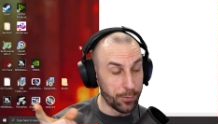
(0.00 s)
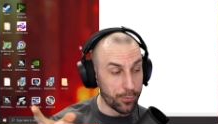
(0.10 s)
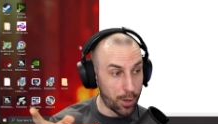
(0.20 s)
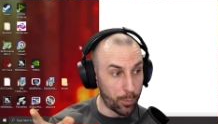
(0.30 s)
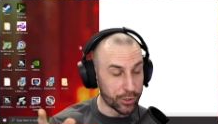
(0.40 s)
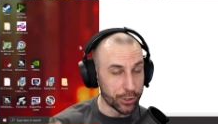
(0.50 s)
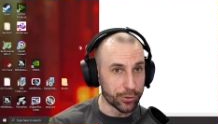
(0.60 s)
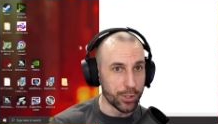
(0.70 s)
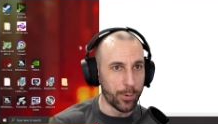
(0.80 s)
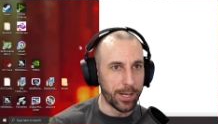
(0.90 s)
know what you're
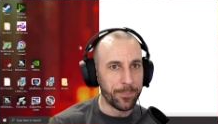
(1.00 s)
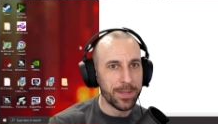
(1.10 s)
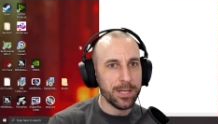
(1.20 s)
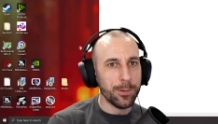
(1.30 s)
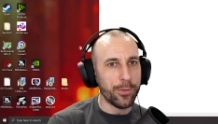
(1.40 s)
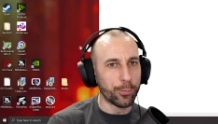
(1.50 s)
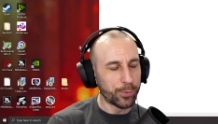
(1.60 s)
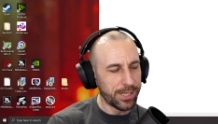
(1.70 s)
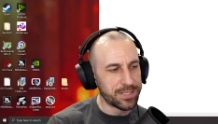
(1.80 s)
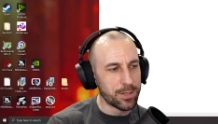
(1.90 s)
doing? The
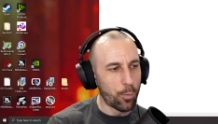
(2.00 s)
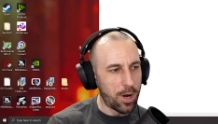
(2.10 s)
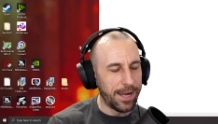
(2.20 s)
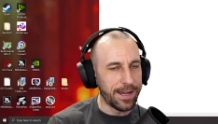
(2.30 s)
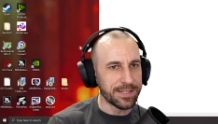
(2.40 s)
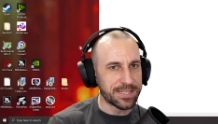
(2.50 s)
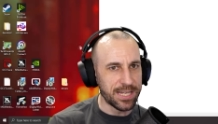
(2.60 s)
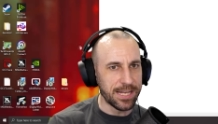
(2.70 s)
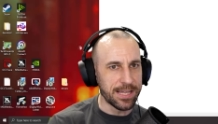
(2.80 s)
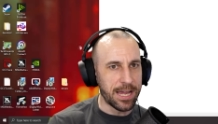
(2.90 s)
reason why I
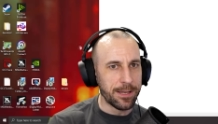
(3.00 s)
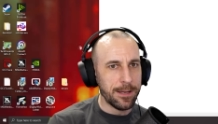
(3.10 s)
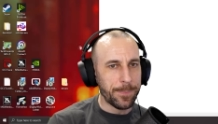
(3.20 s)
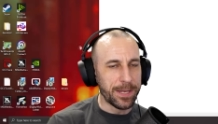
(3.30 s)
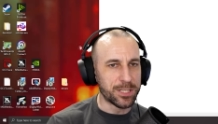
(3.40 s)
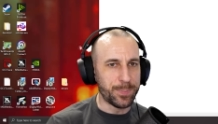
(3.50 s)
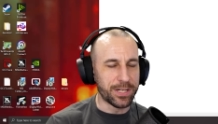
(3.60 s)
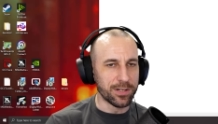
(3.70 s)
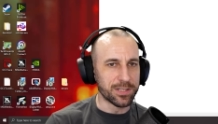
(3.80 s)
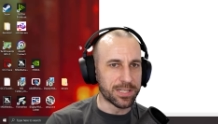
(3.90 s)
say that is
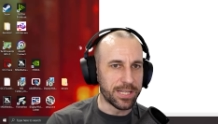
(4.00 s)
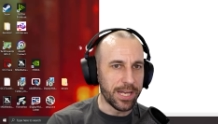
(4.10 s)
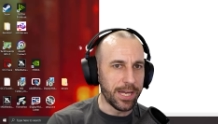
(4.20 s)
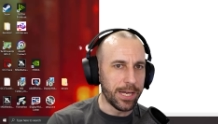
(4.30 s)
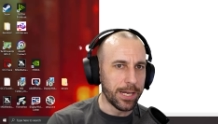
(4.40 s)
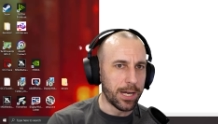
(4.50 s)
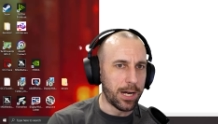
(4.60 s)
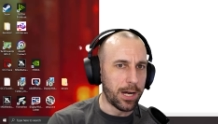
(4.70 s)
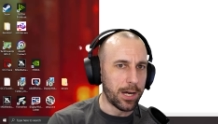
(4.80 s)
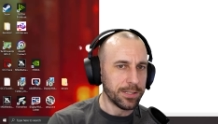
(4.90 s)
because the
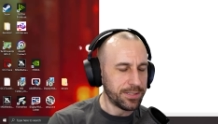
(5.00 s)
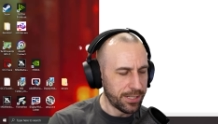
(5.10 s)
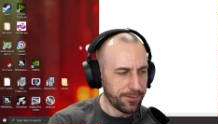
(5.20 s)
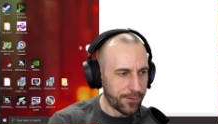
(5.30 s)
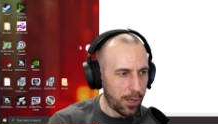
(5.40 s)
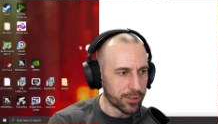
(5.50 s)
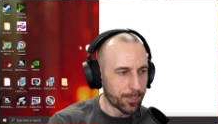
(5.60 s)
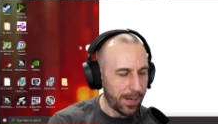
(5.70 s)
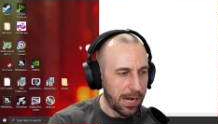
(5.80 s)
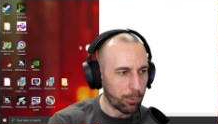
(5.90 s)
uh, default
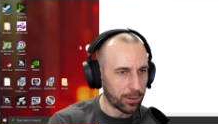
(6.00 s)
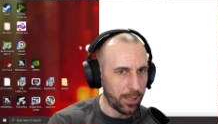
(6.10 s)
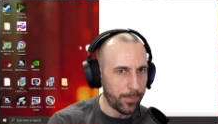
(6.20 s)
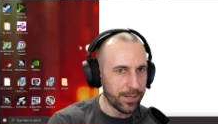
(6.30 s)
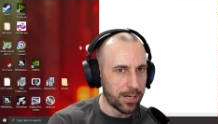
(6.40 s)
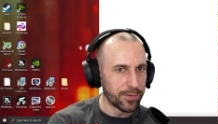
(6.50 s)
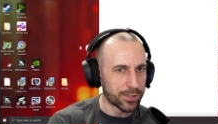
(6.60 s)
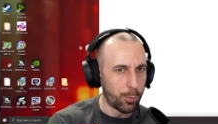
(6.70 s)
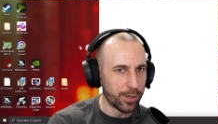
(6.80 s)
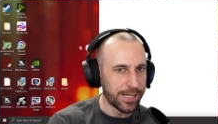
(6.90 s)
power limit of a
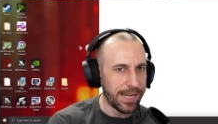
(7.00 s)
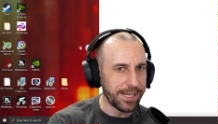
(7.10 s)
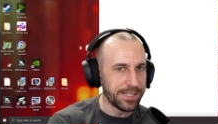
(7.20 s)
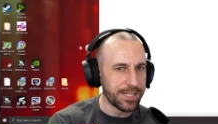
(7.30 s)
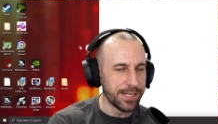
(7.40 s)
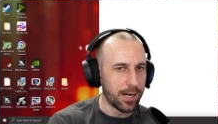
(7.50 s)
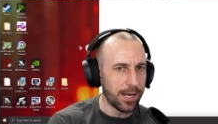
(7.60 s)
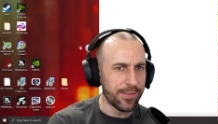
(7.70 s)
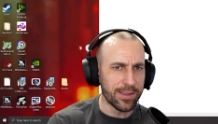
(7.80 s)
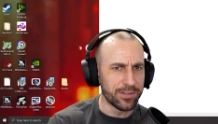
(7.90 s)
2080 Ti,
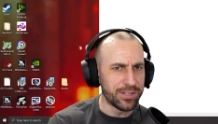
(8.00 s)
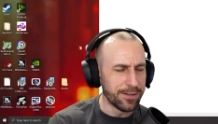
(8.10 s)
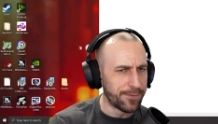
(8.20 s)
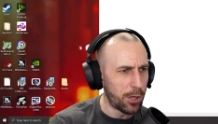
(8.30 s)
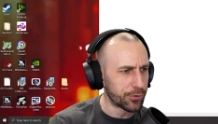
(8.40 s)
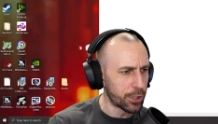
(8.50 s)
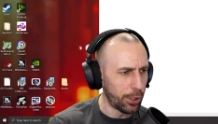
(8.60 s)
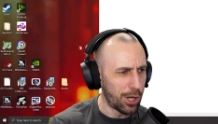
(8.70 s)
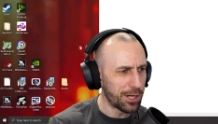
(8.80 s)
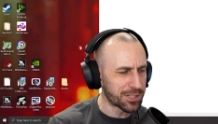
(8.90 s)
I think the default
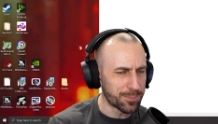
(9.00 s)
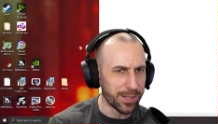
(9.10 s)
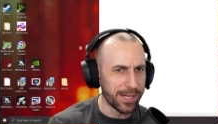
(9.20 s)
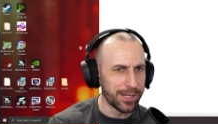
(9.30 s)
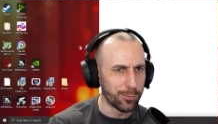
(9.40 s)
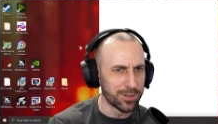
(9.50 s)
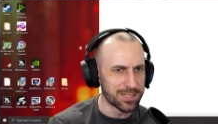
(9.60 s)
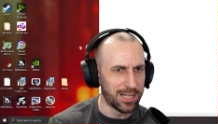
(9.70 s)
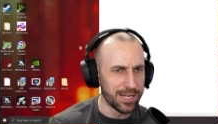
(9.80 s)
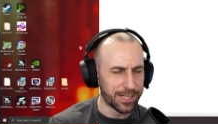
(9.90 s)
clock speed was
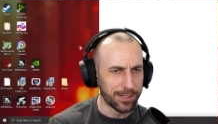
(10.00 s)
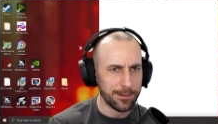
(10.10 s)
like,